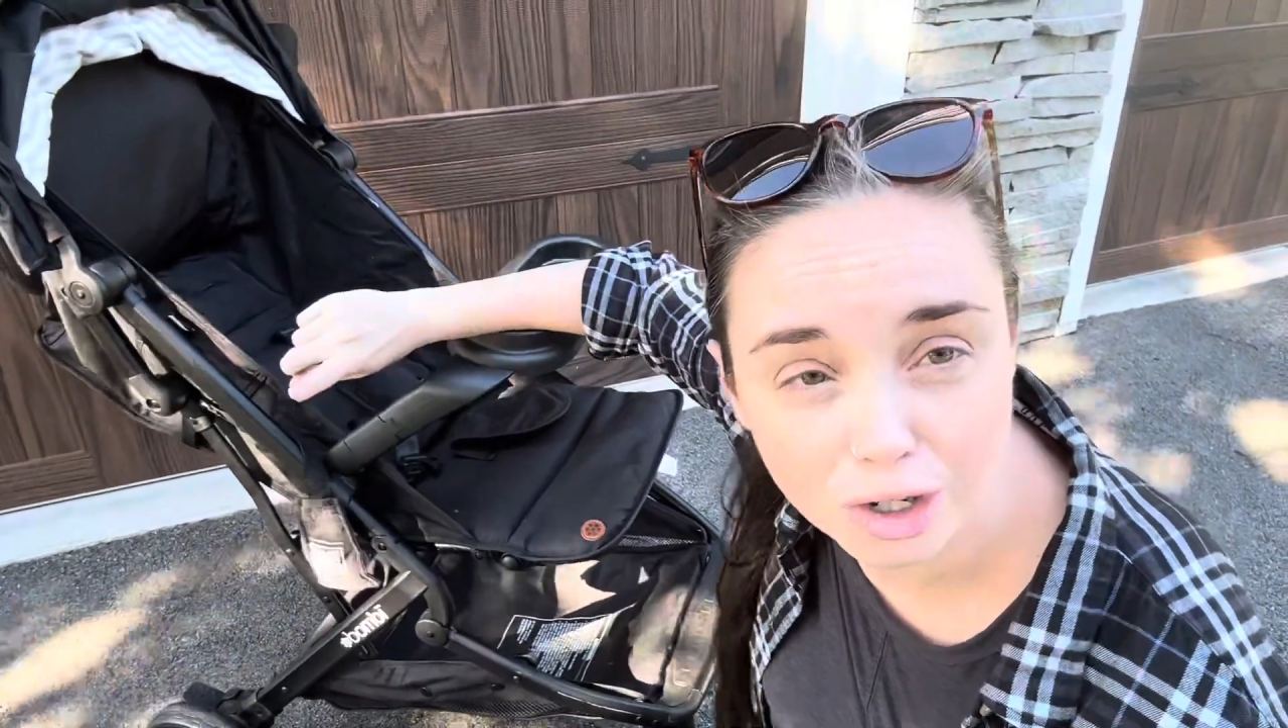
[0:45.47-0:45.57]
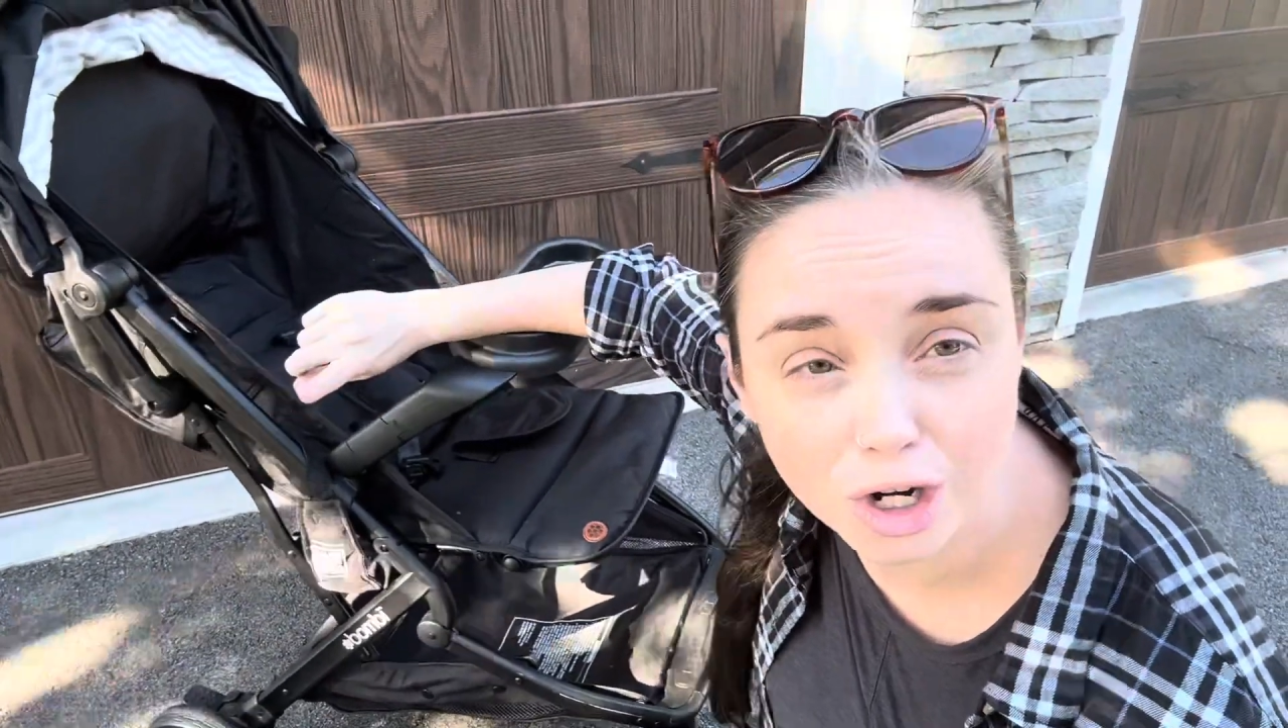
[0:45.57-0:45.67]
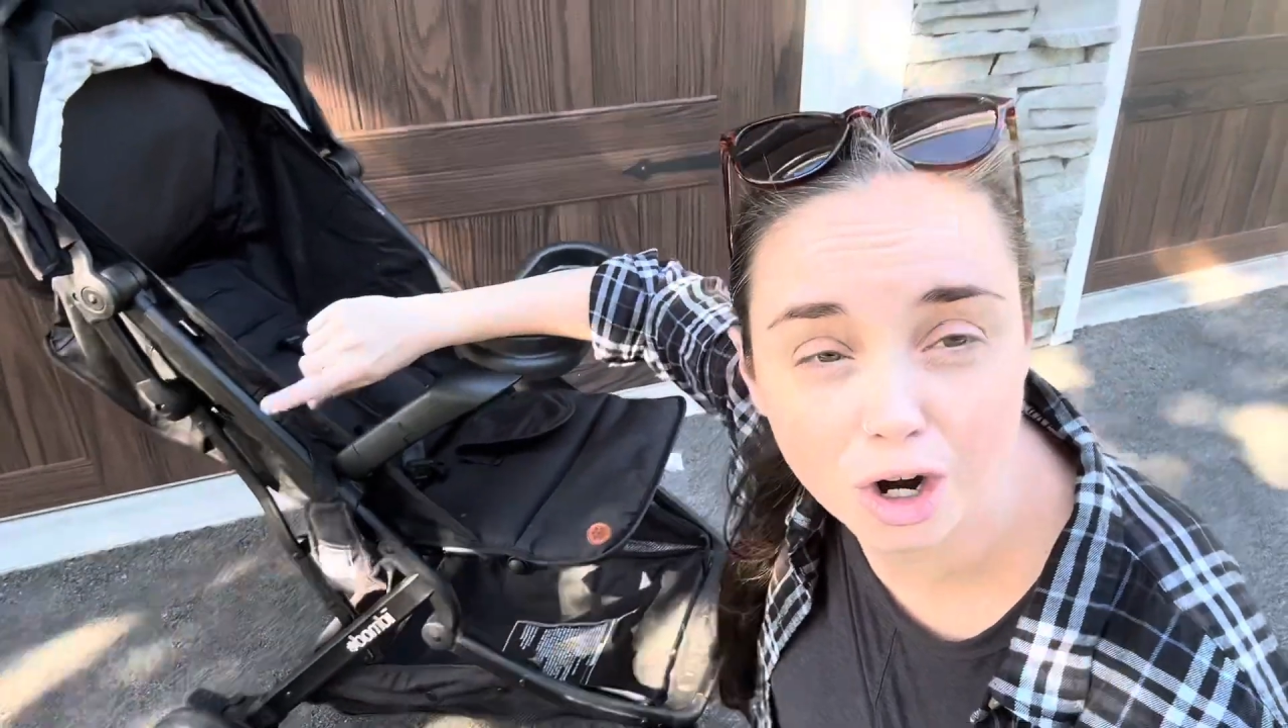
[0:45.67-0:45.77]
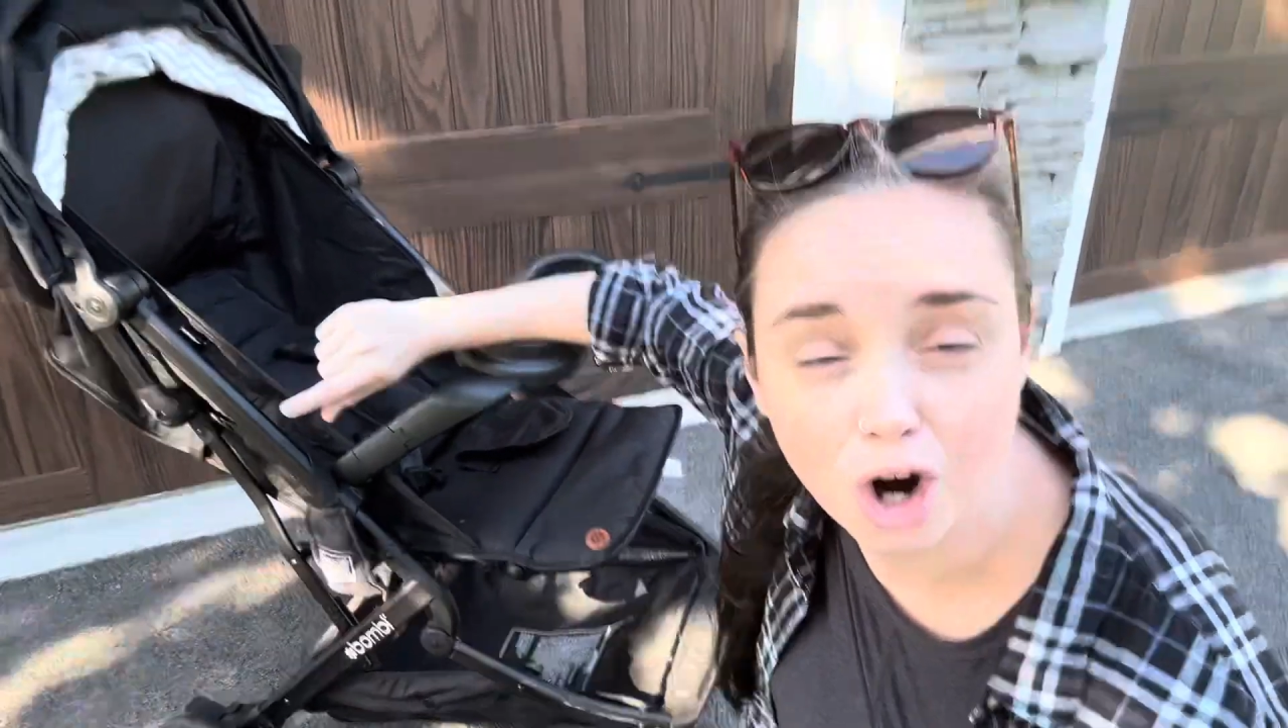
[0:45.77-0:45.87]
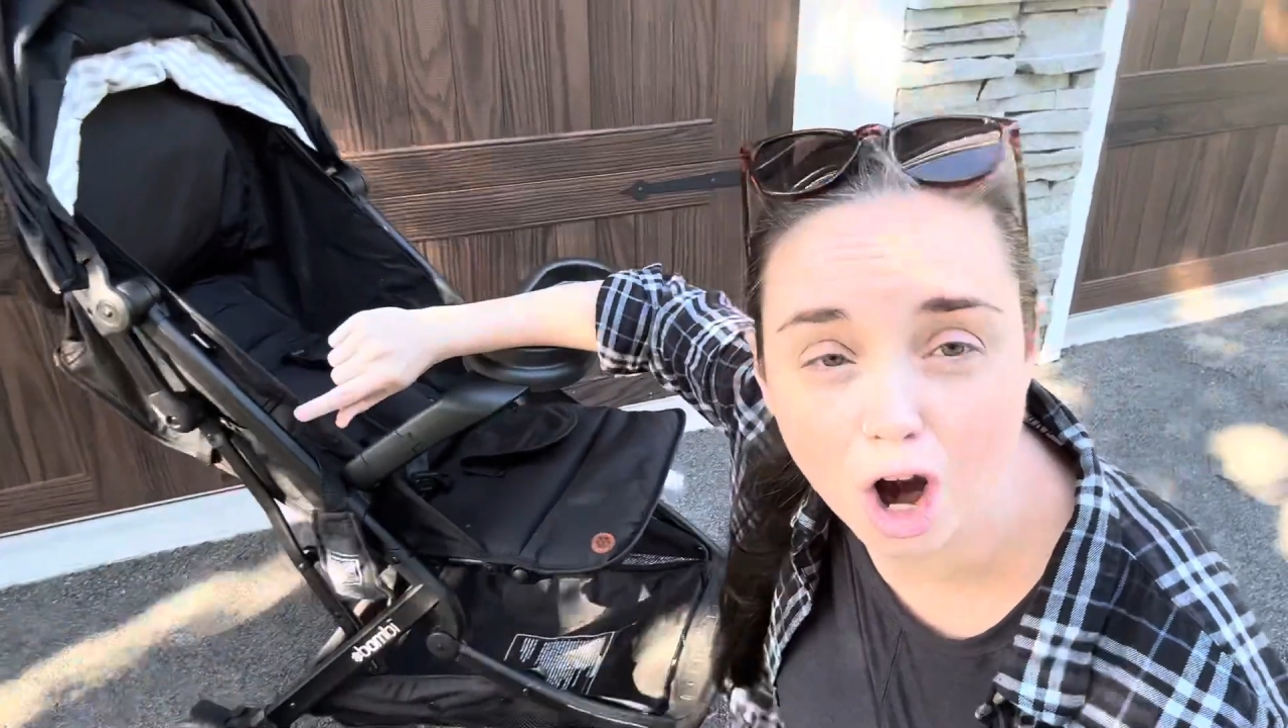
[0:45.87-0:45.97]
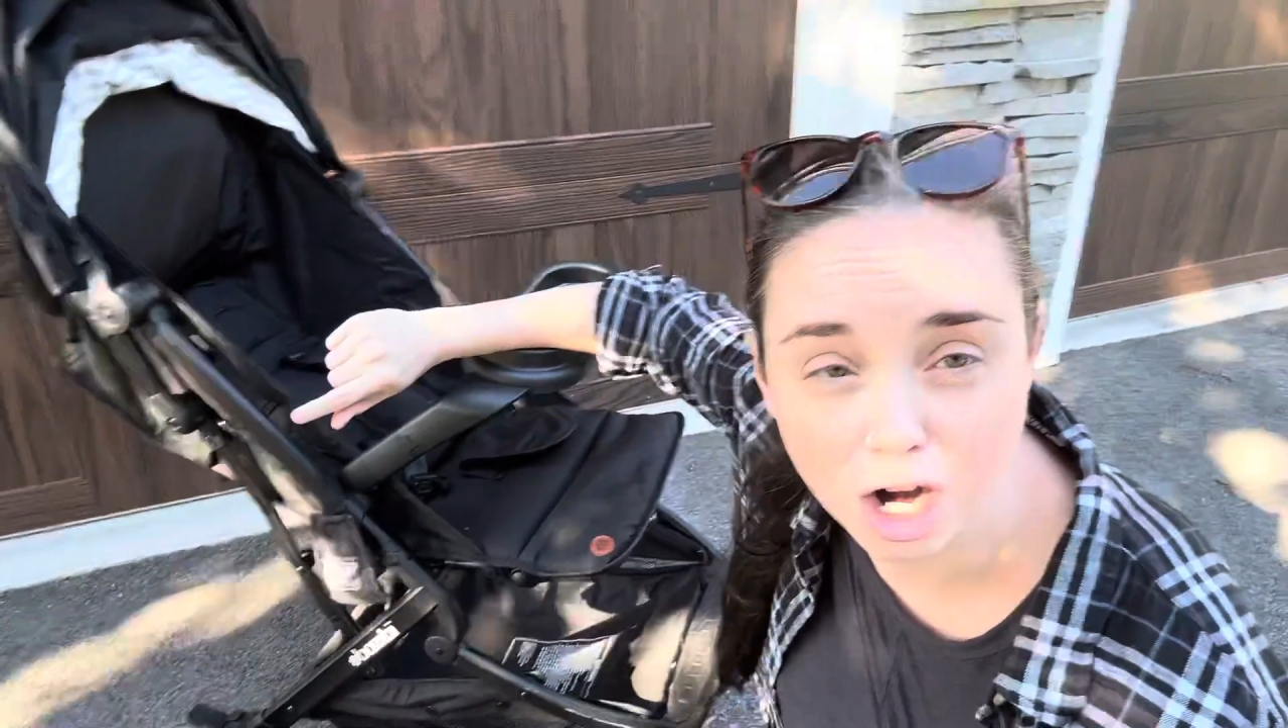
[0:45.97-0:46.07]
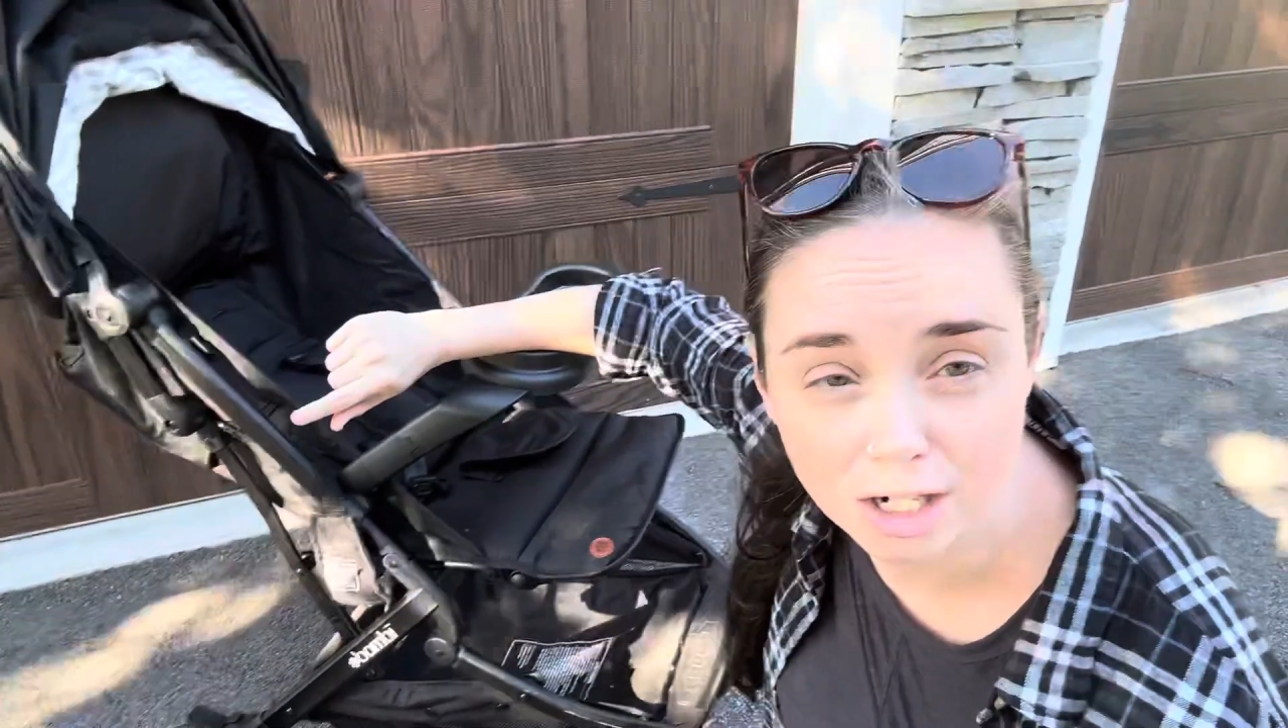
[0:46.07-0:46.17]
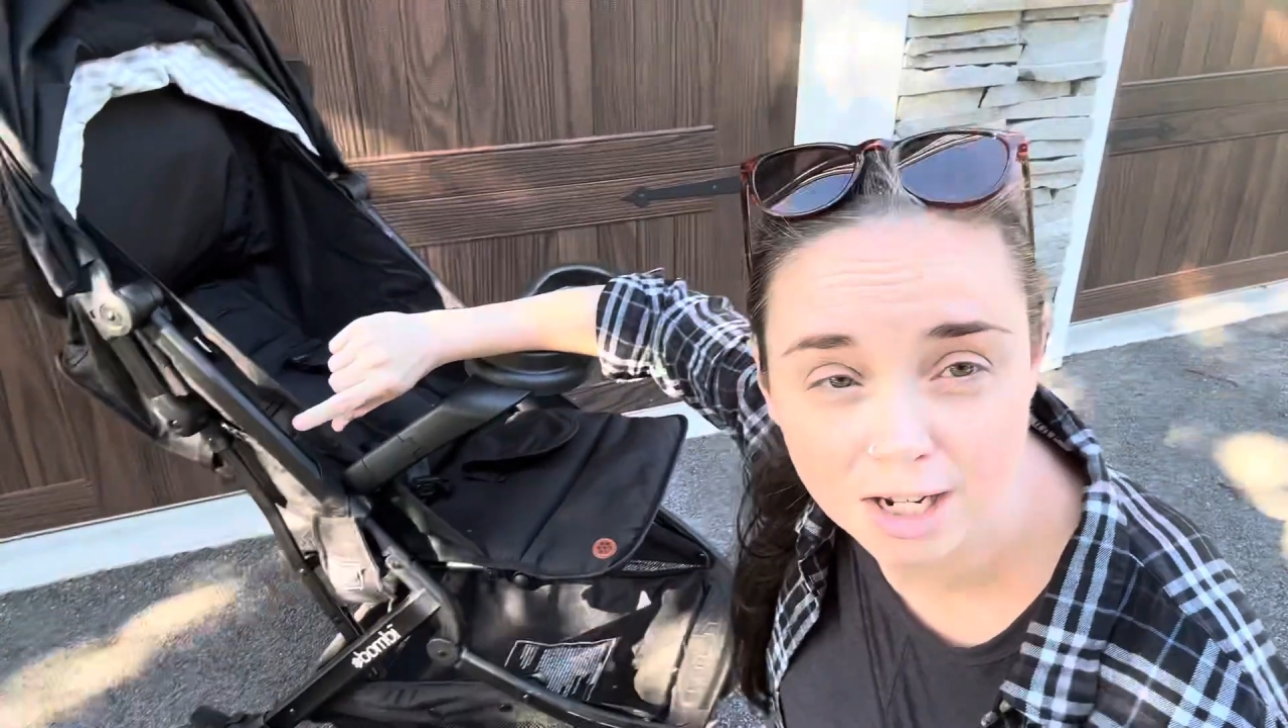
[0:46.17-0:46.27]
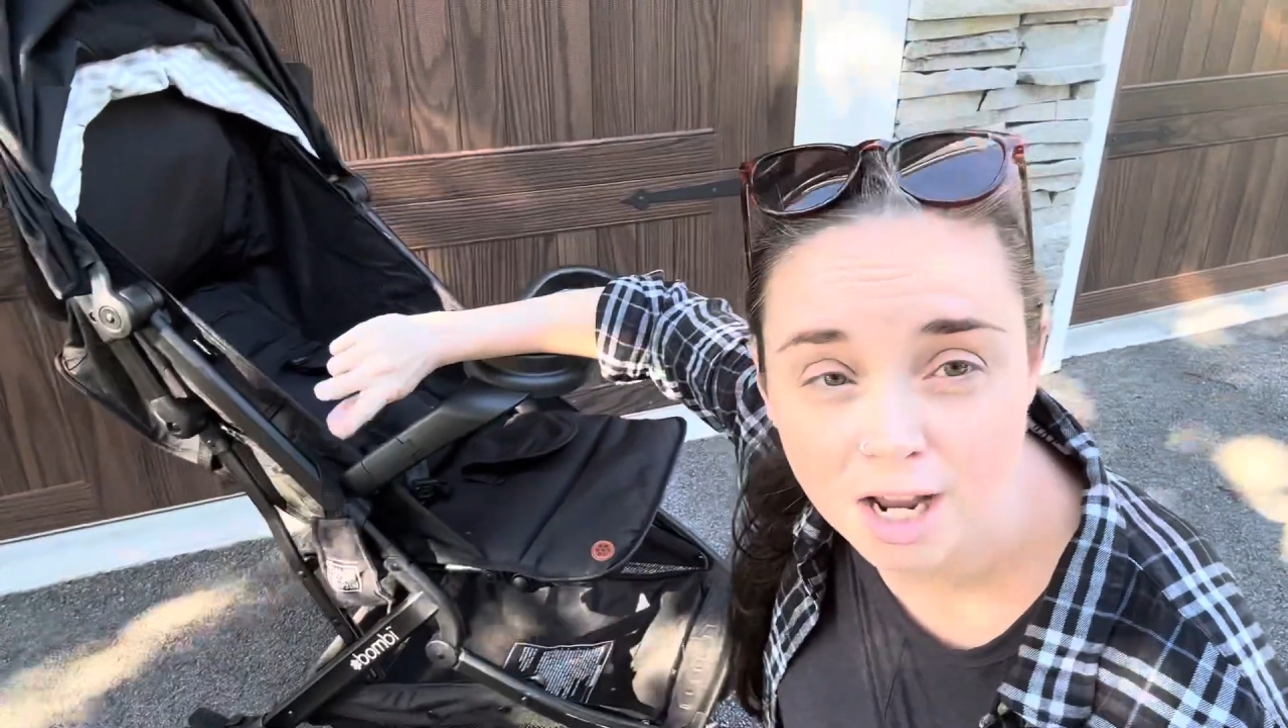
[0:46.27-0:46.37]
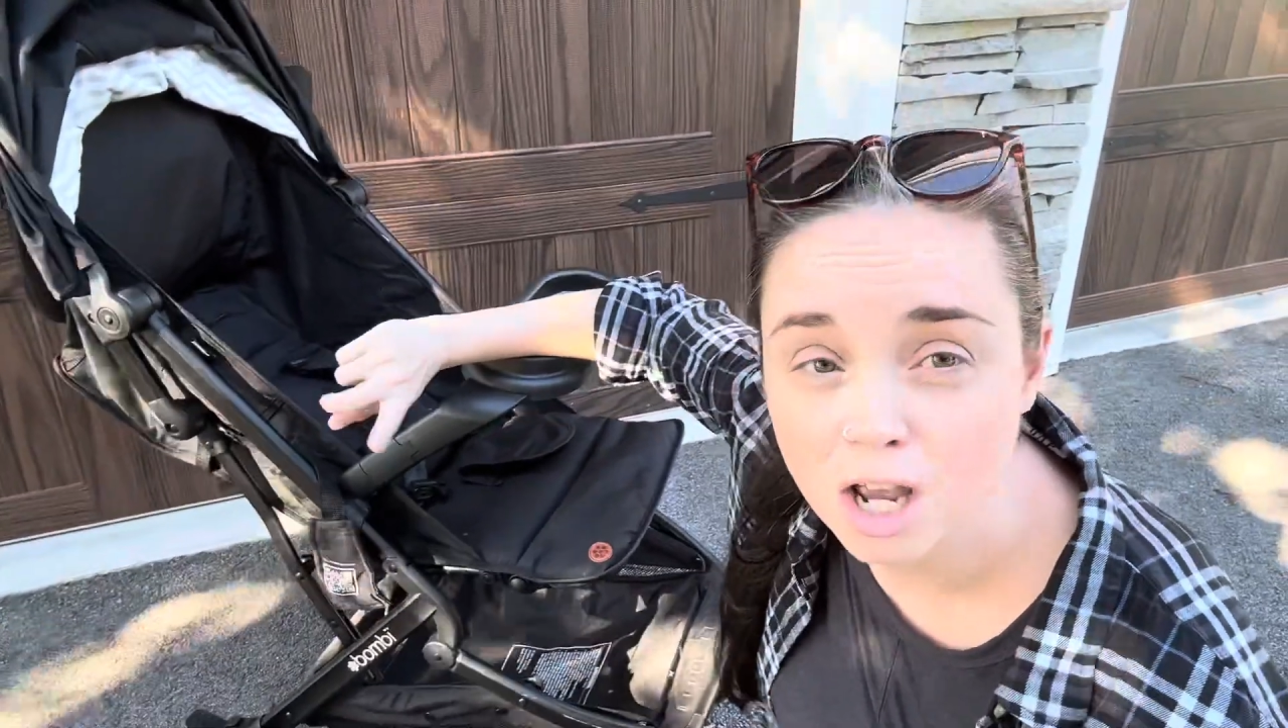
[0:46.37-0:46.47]
to your
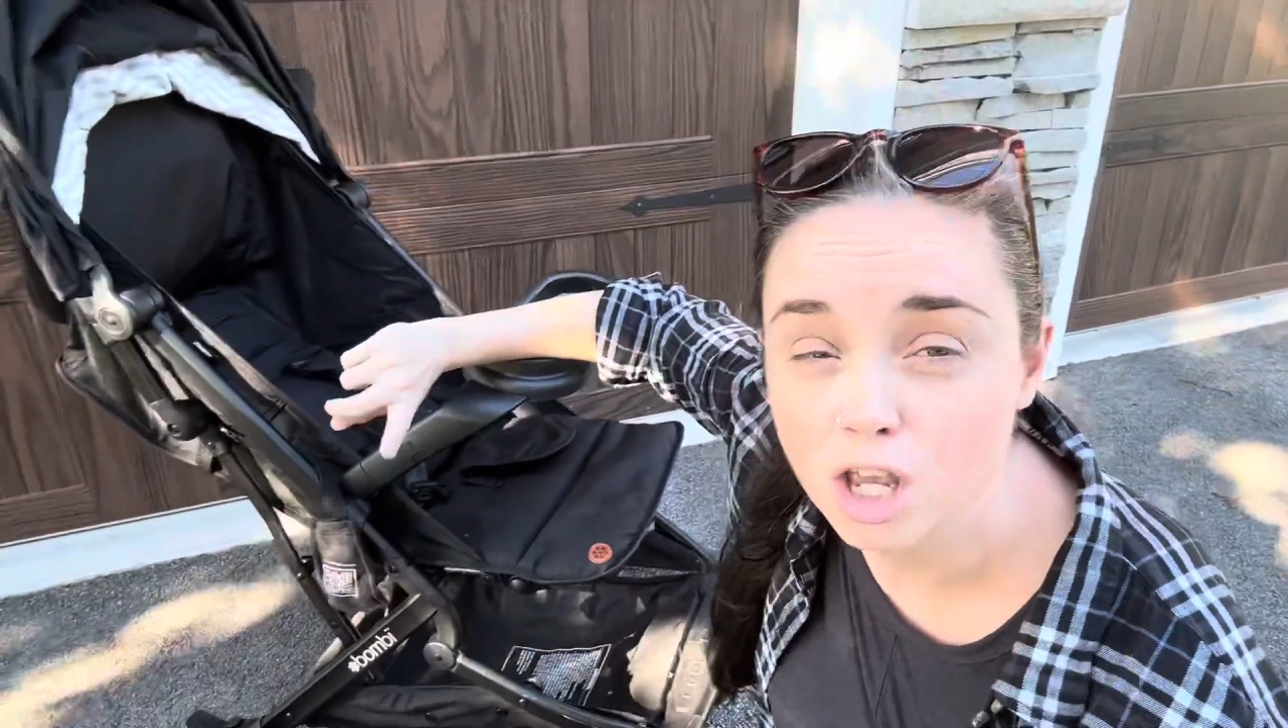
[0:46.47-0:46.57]
cart.